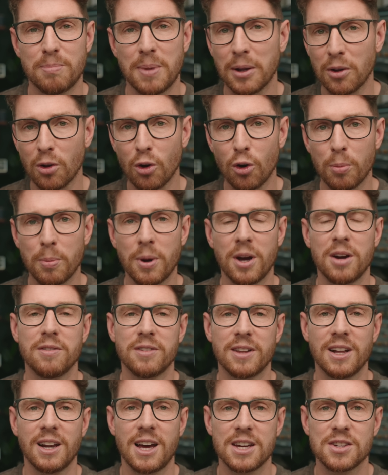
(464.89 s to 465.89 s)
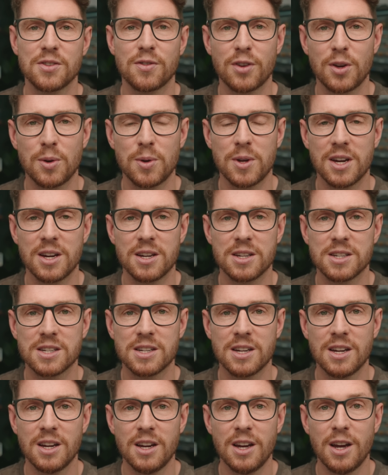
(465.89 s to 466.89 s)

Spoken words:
built up over the last few years.